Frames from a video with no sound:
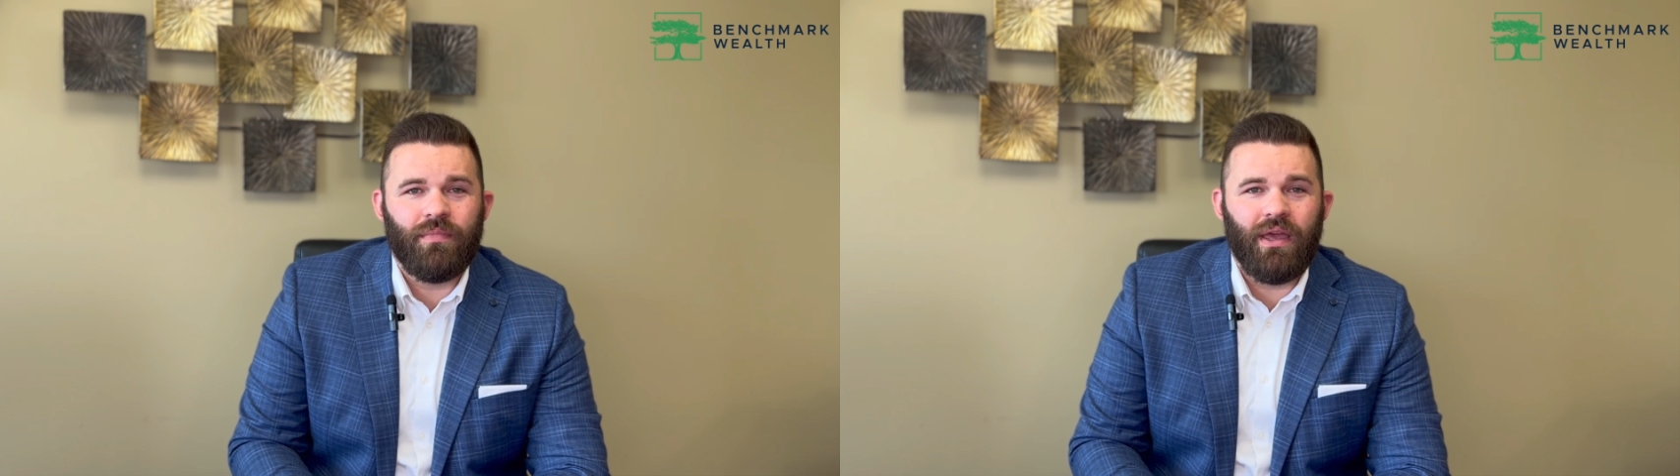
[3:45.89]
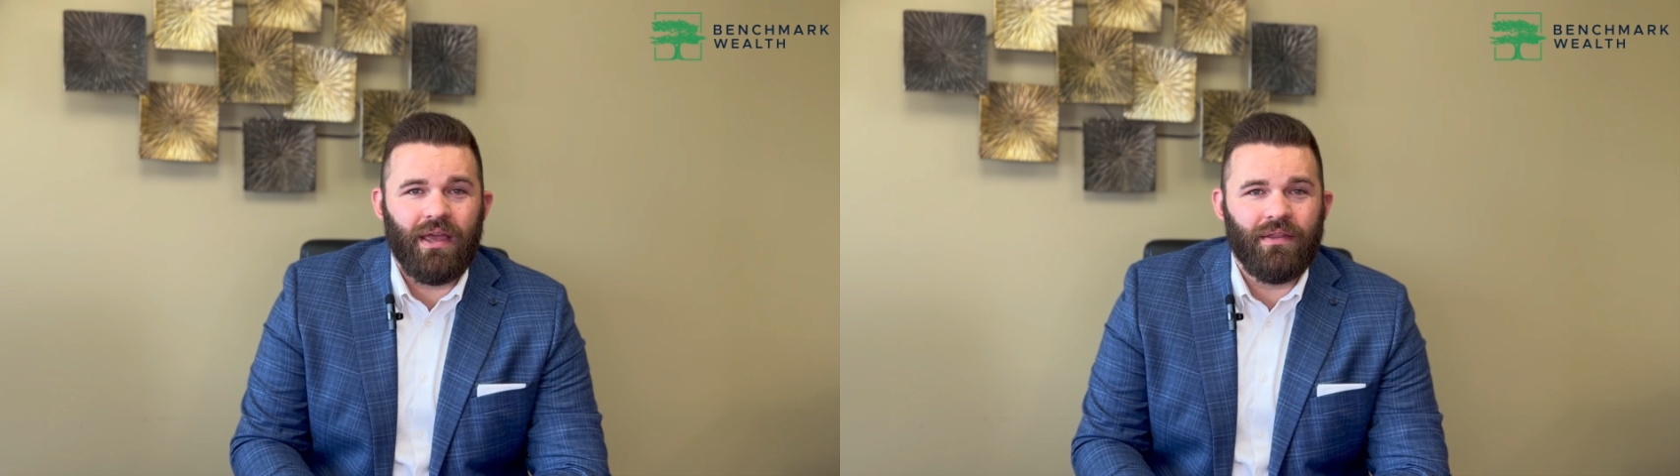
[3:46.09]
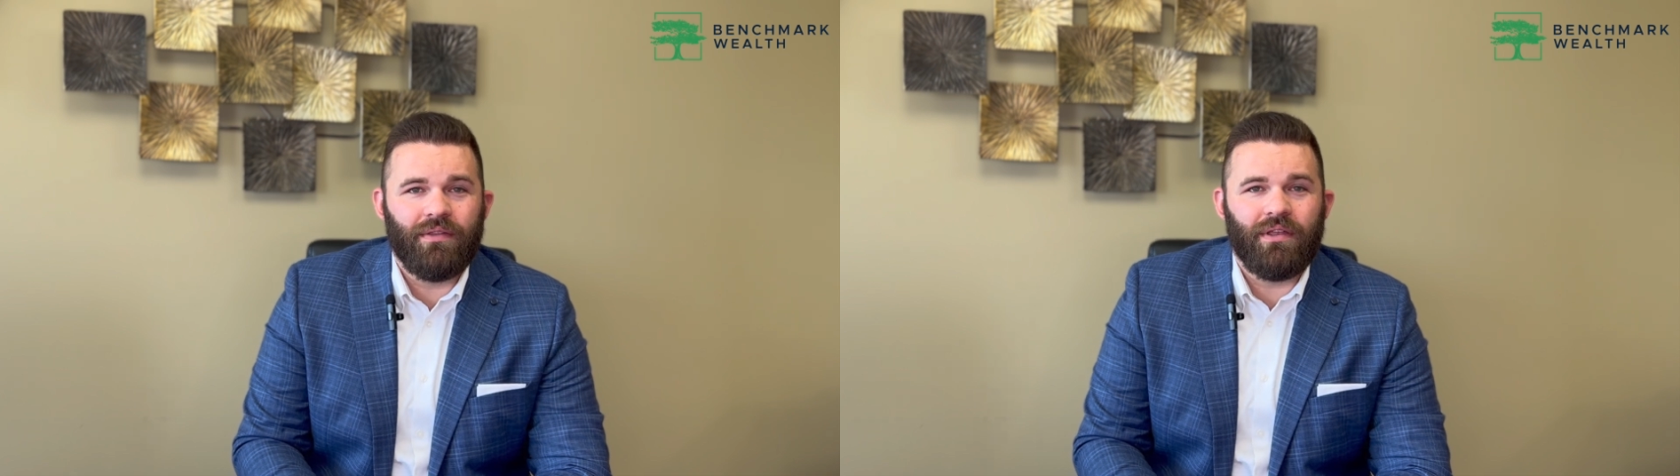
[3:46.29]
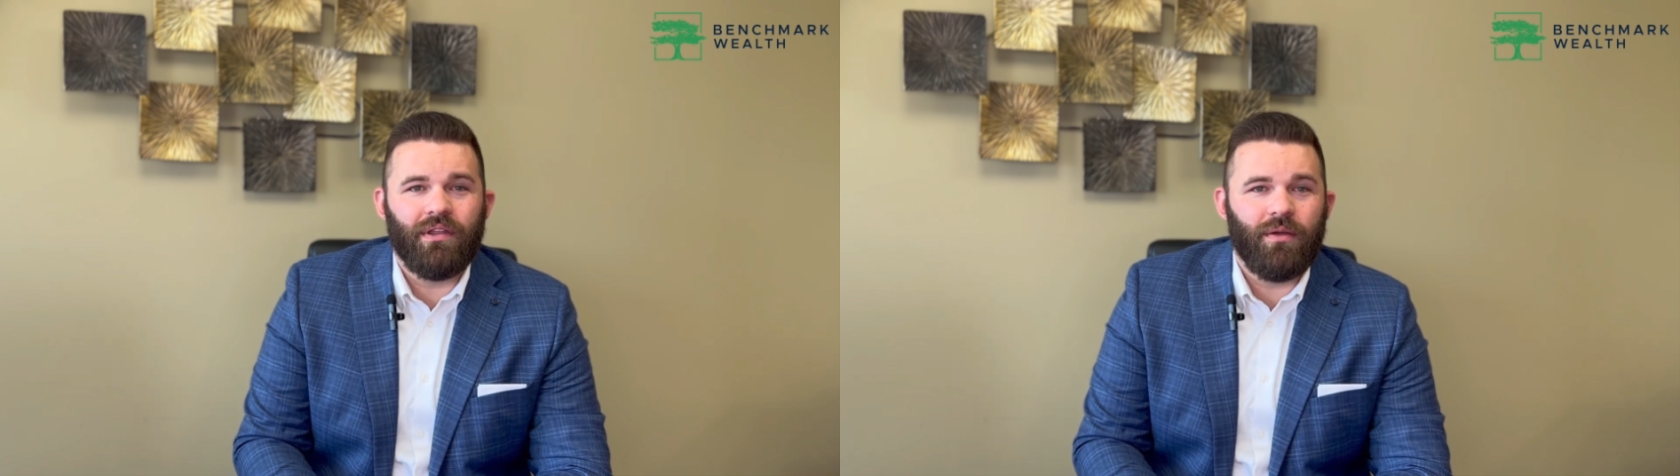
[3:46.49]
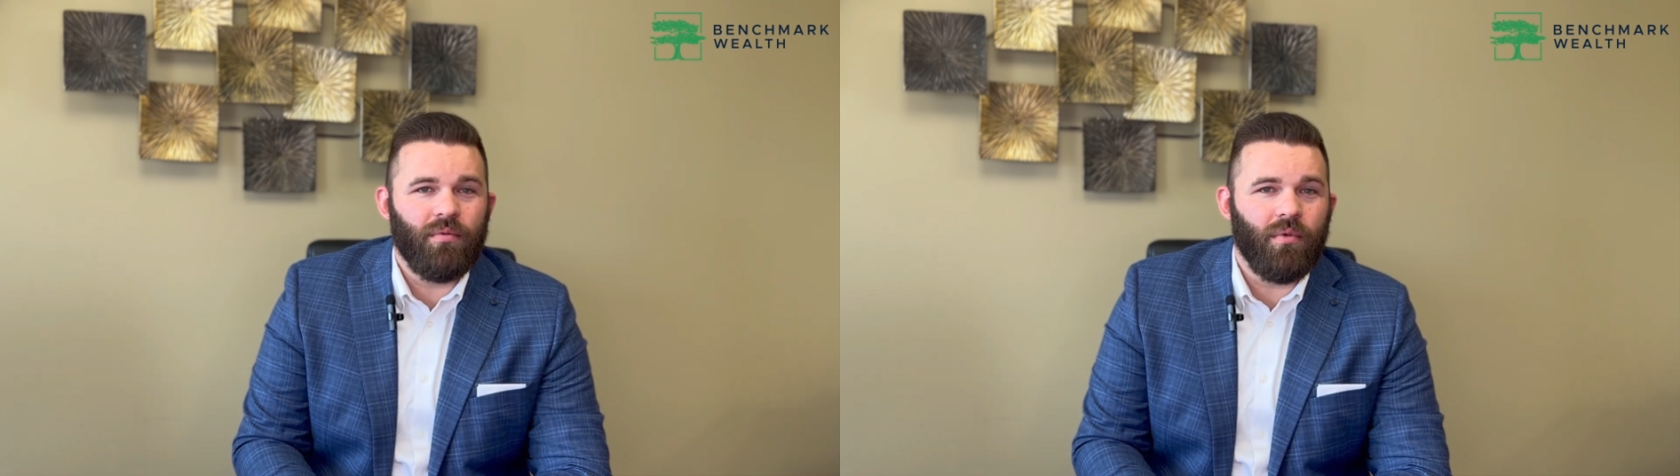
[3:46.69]
and the
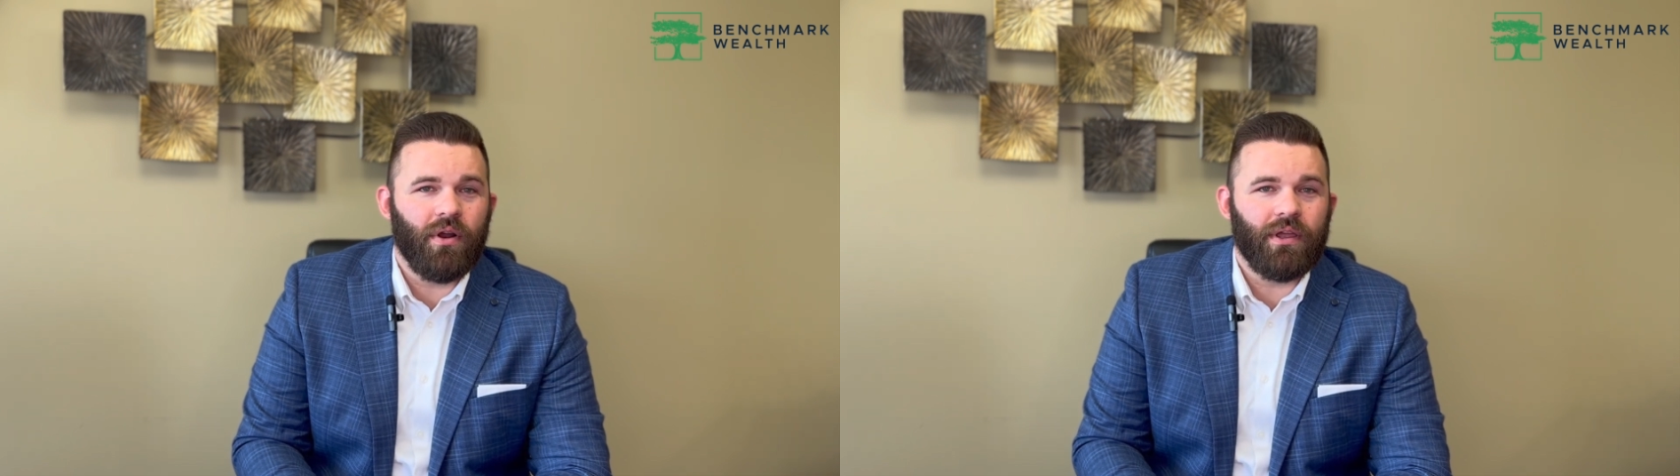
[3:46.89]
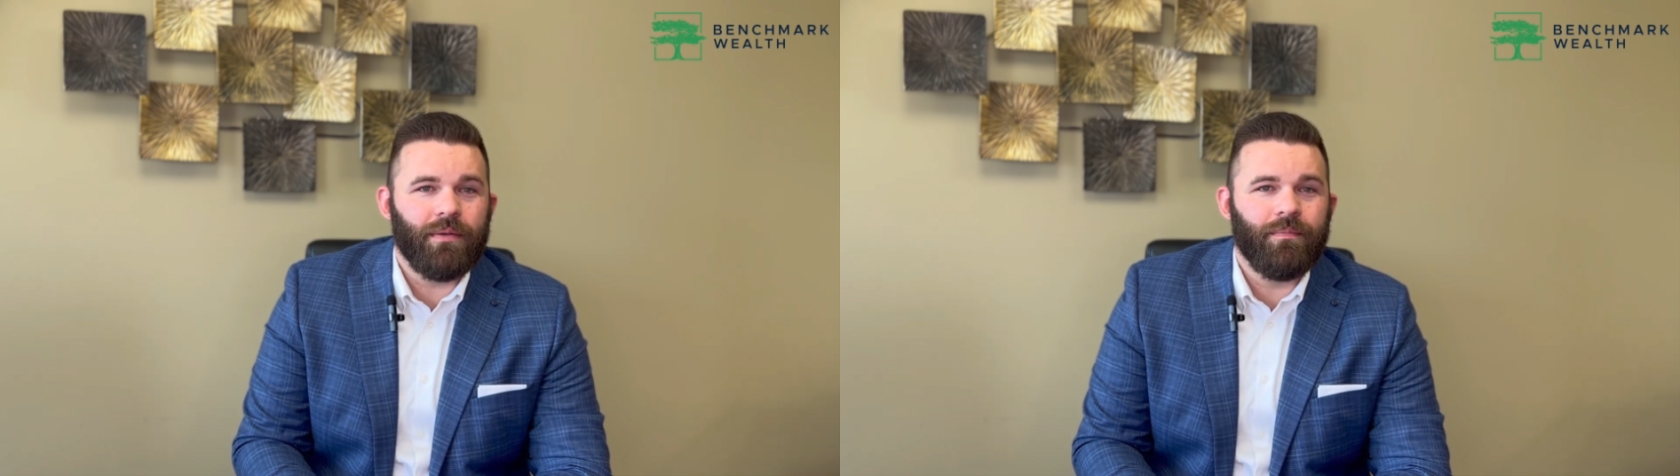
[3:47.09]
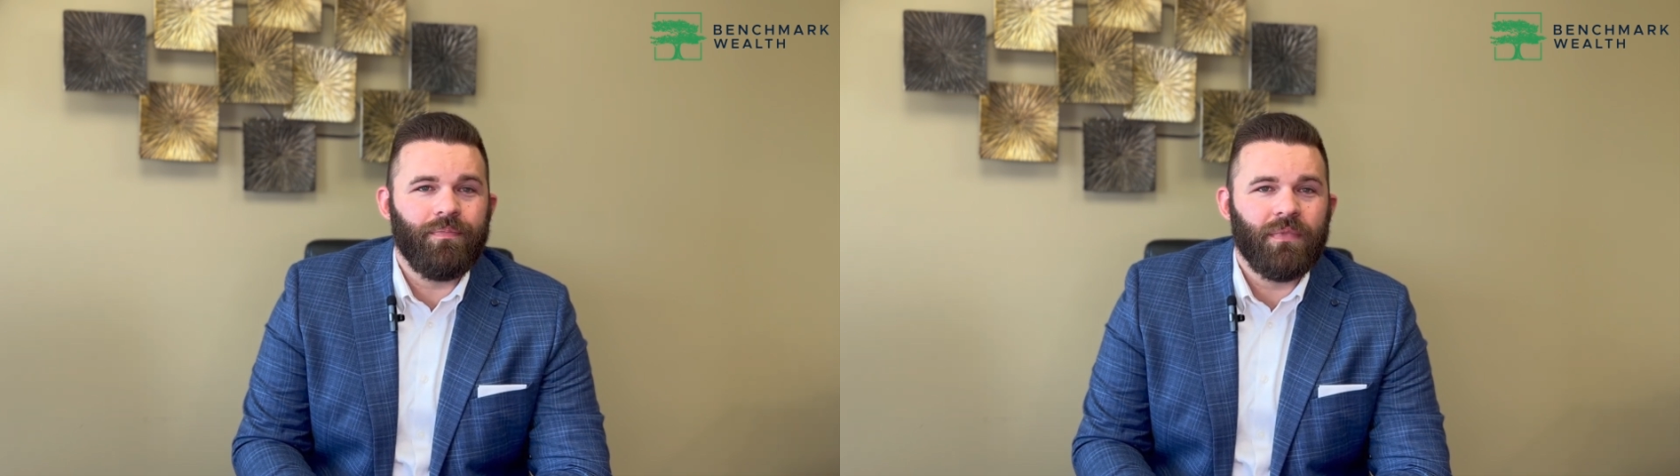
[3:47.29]
labor market.